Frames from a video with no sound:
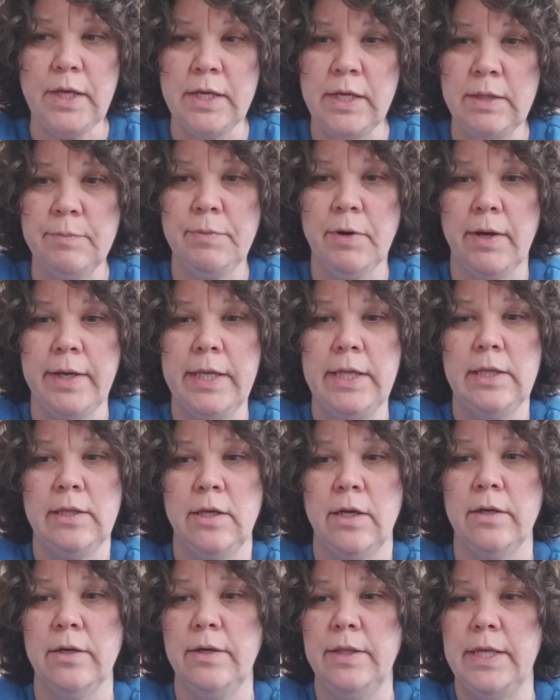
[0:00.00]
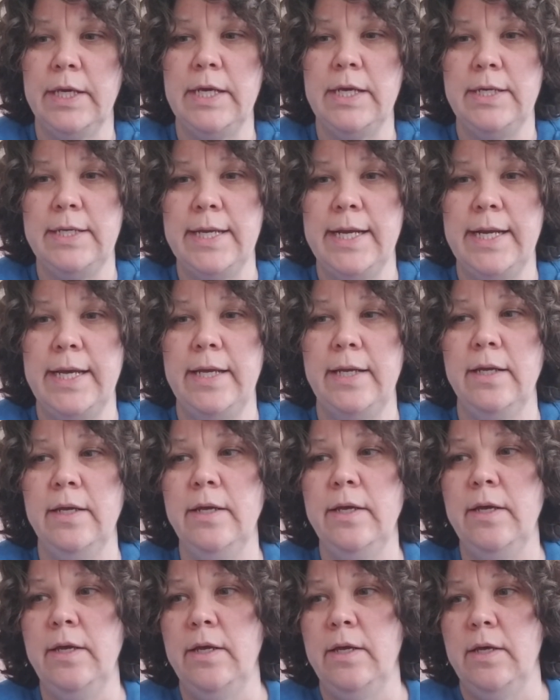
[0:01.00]
And then probably the longer that you did it,
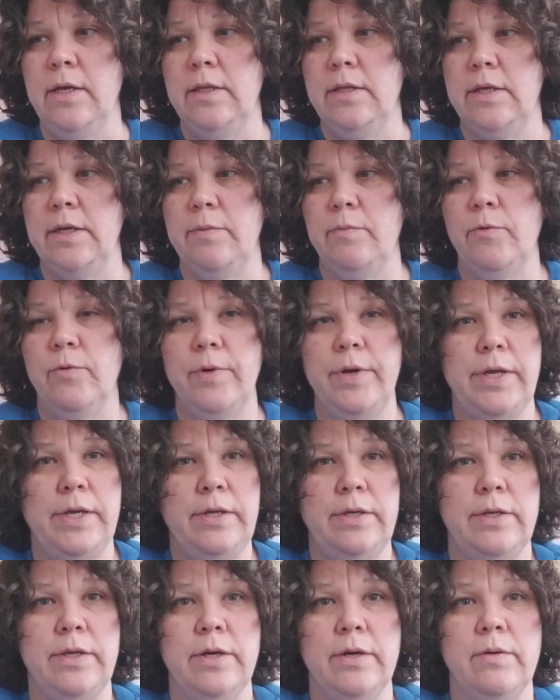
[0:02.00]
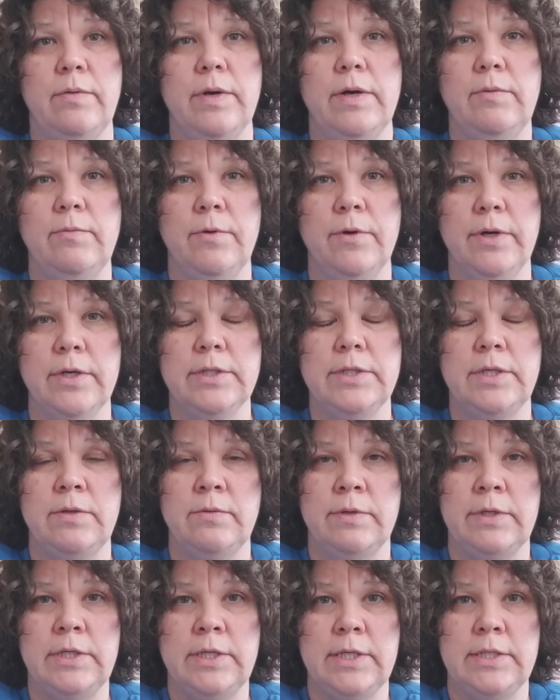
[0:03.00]
the more you'd know what works and
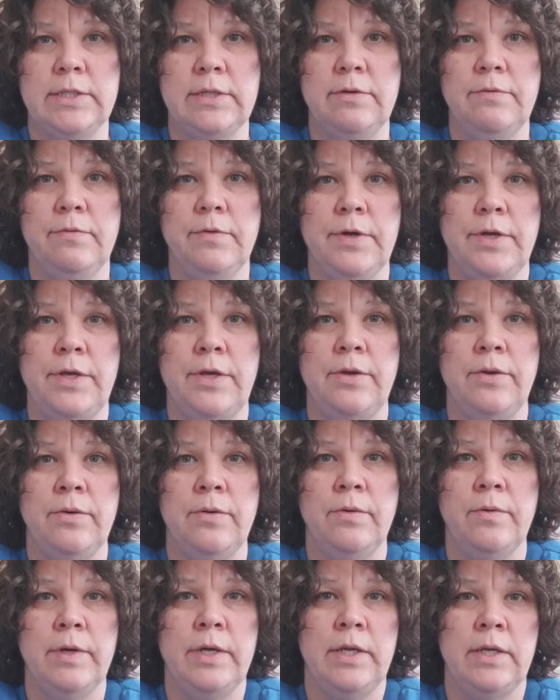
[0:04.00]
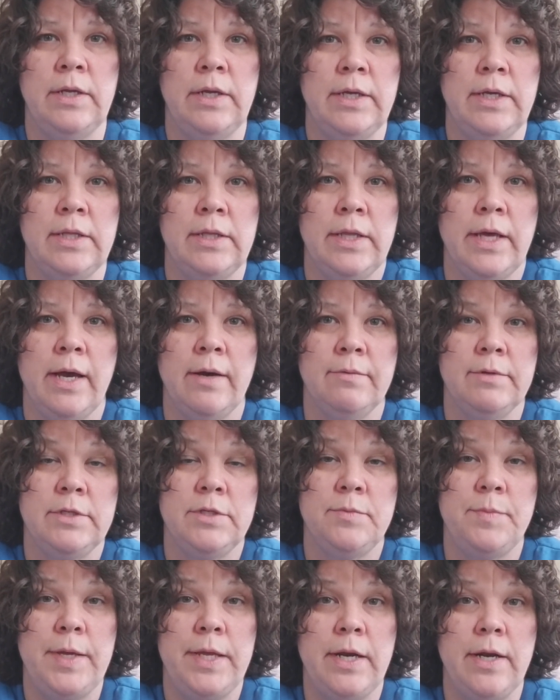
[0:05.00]
what doesn't for you, and that would
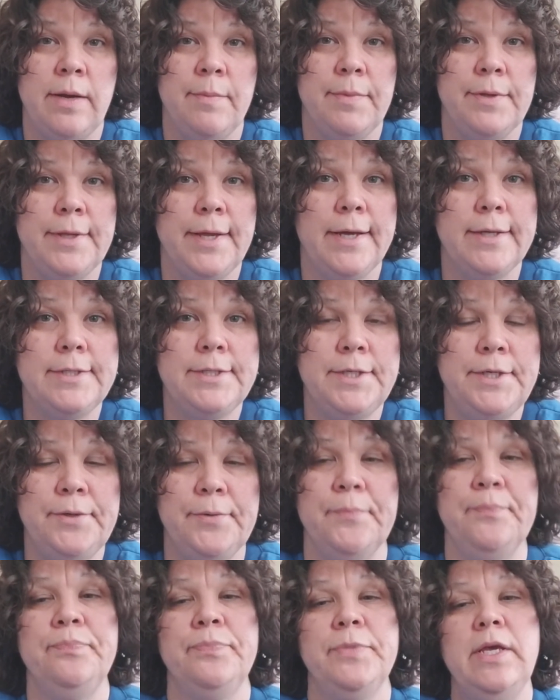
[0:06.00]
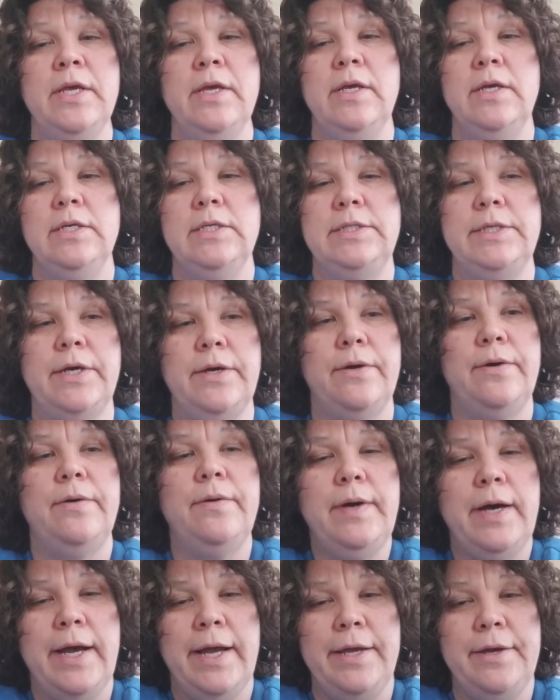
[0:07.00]
speed it up a lot too.
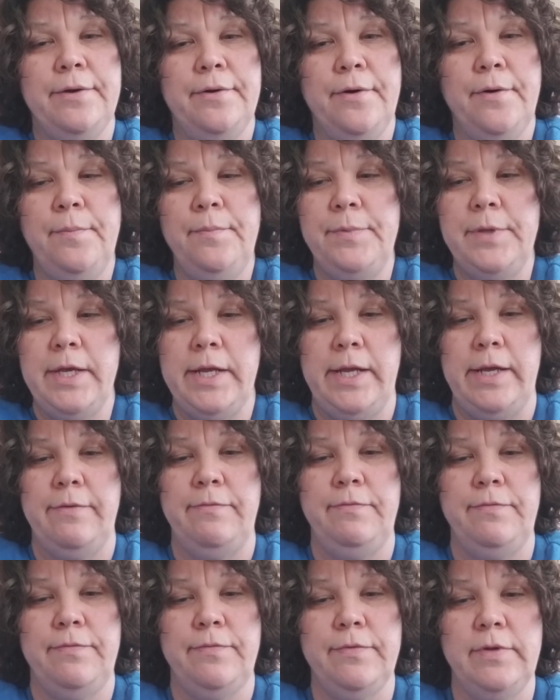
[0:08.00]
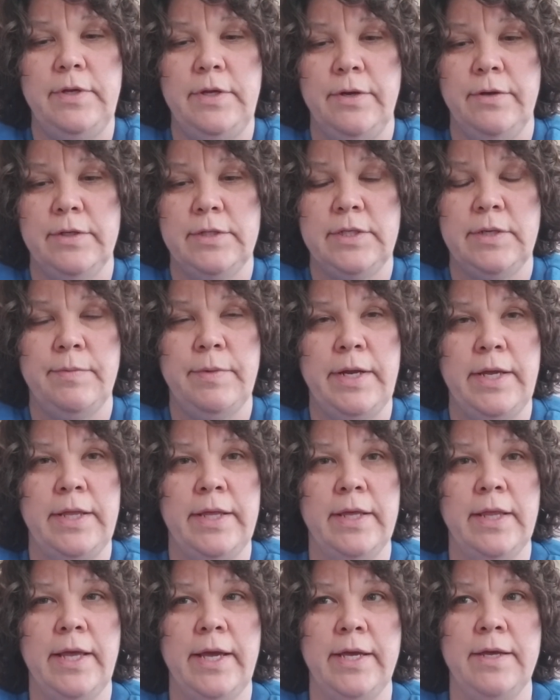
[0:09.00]
So I hope that if you're somebody
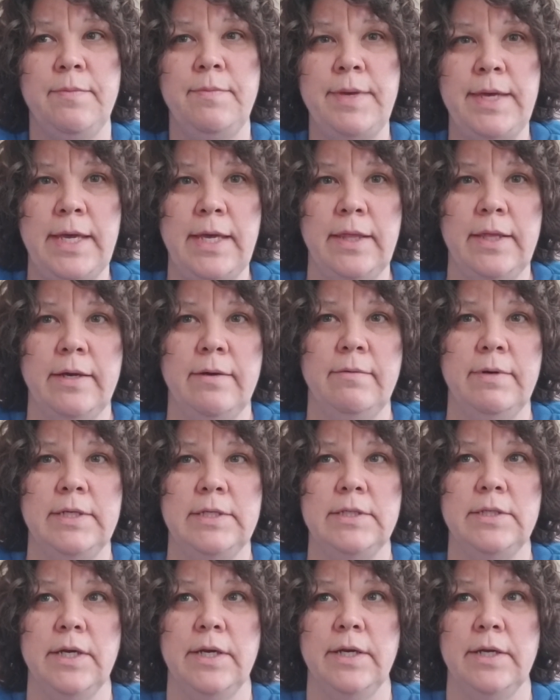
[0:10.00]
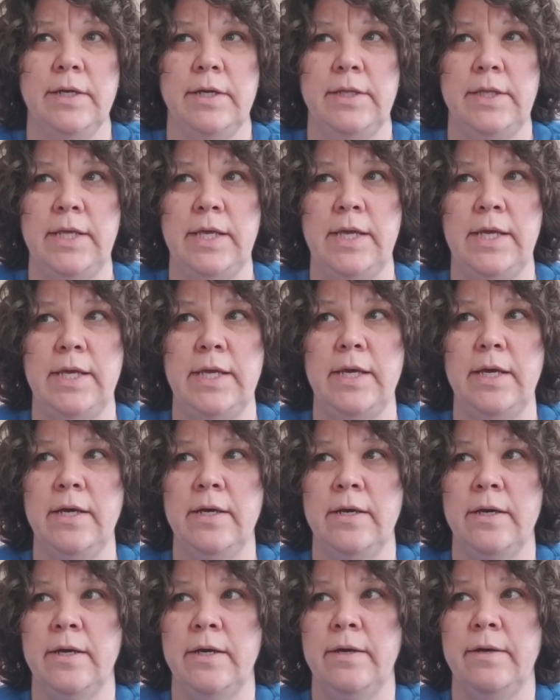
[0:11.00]
that, like me, that was looking at the
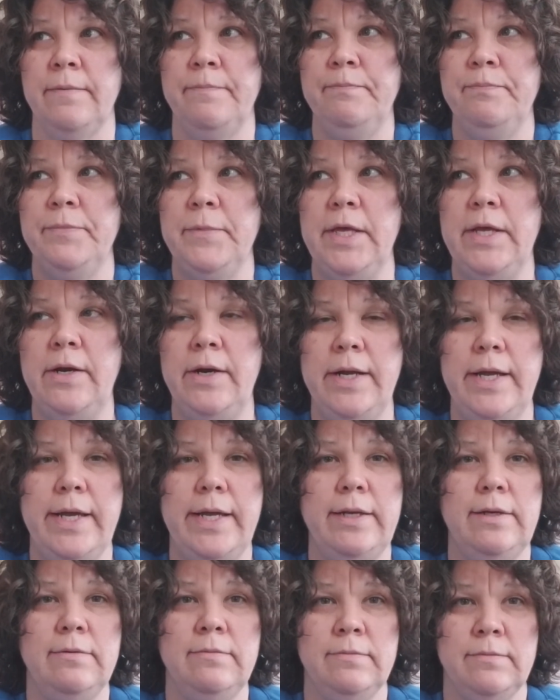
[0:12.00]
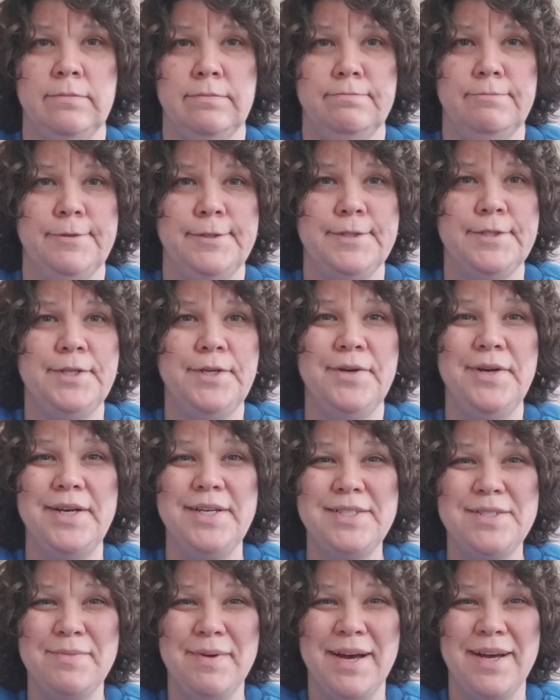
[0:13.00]
internet and was
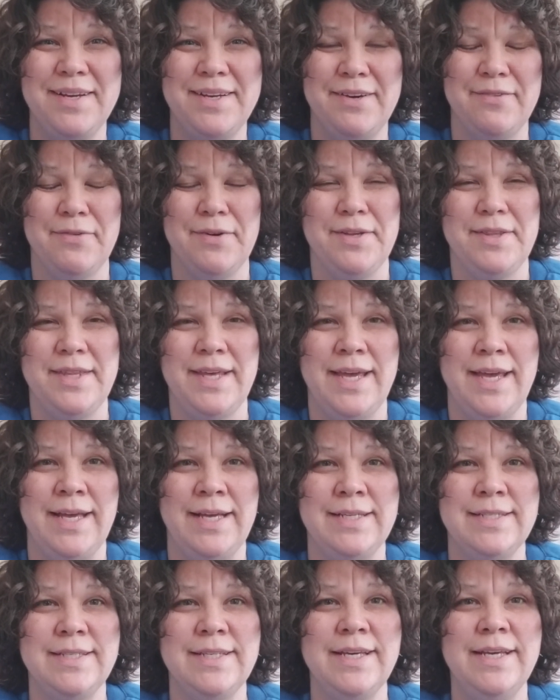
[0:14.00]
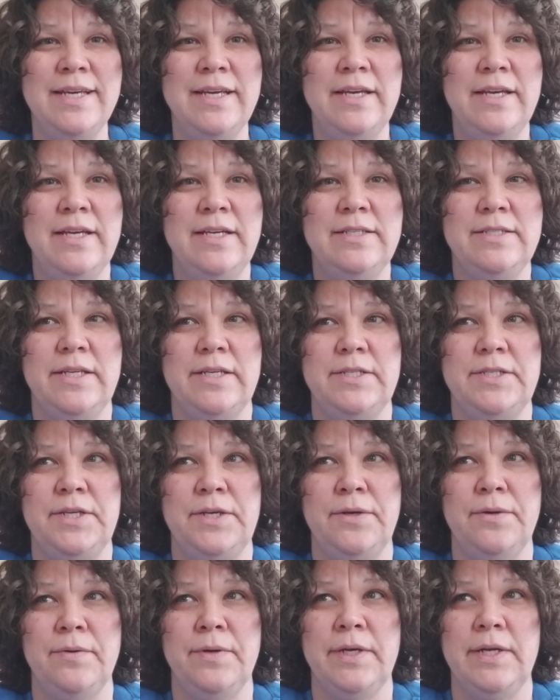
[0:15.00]
curious about different things to
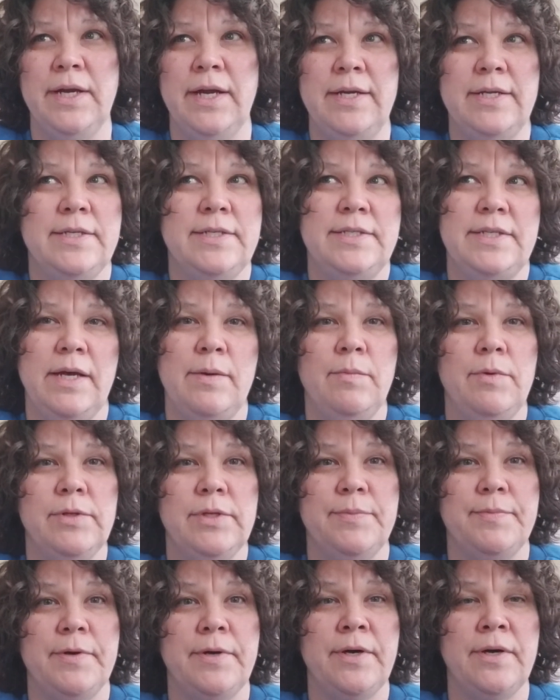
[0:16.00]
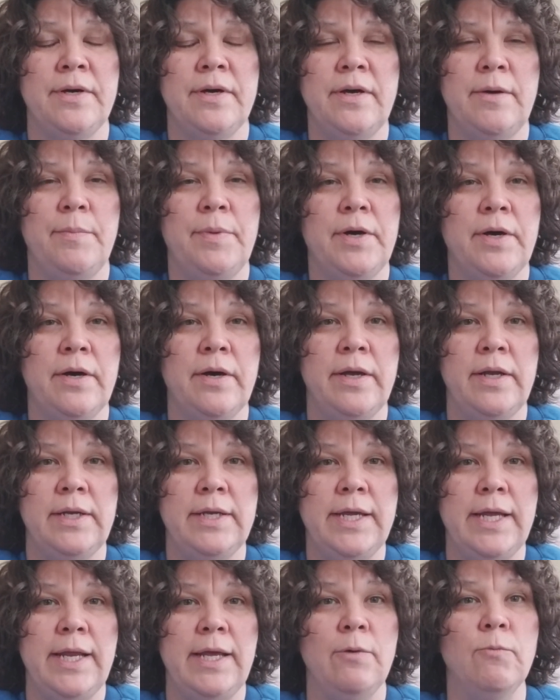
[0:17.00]
do and kind of stumbled
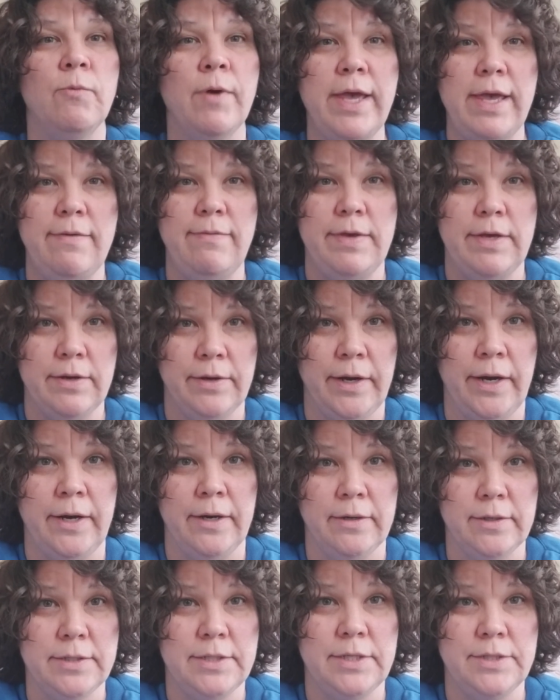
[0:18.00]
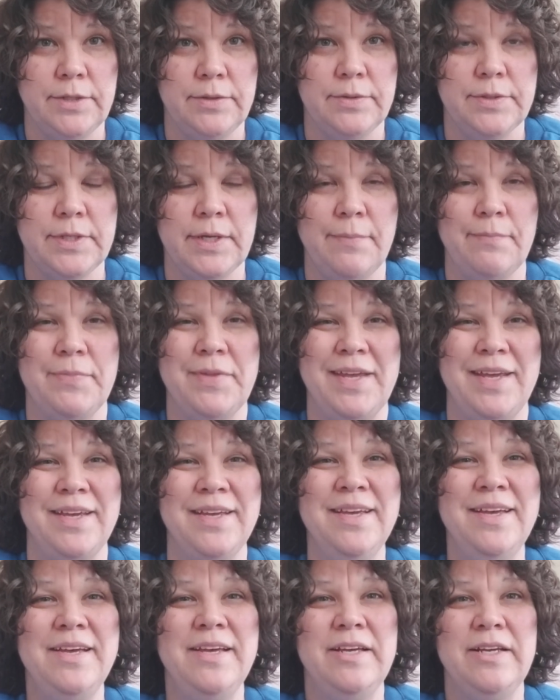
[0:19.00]
upon getting wavy hair to do
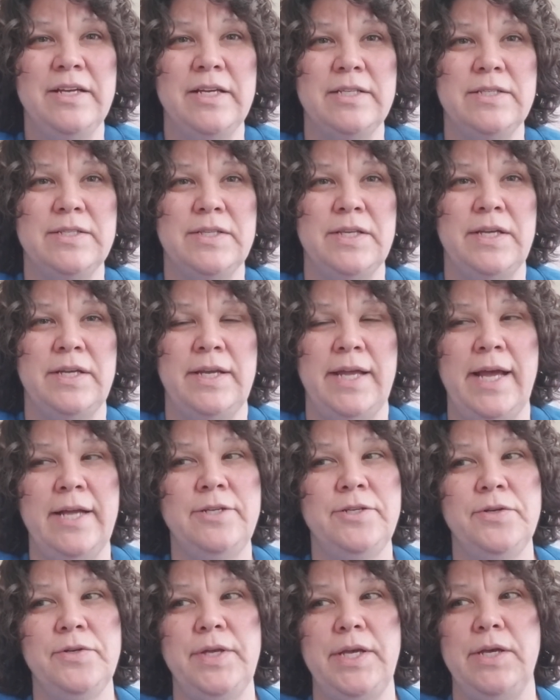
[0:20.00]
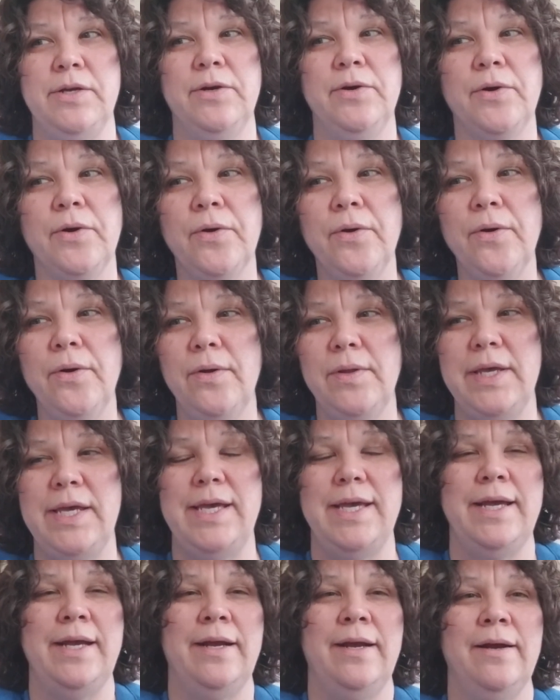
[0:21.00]
something, because the naturally curly
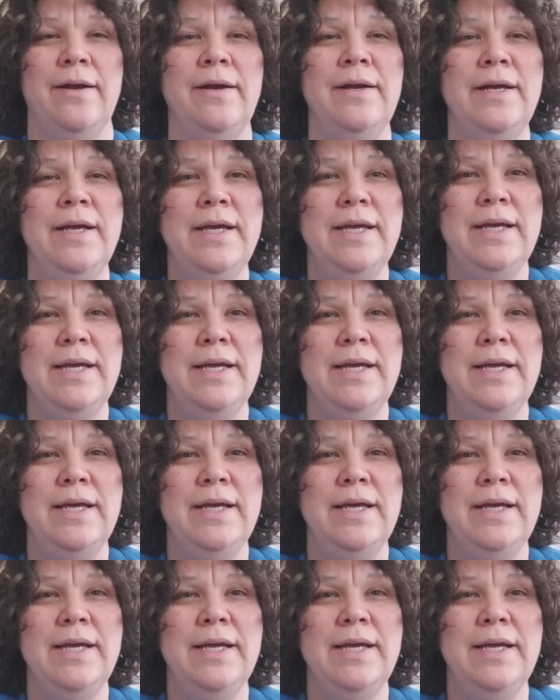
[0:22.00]
hair,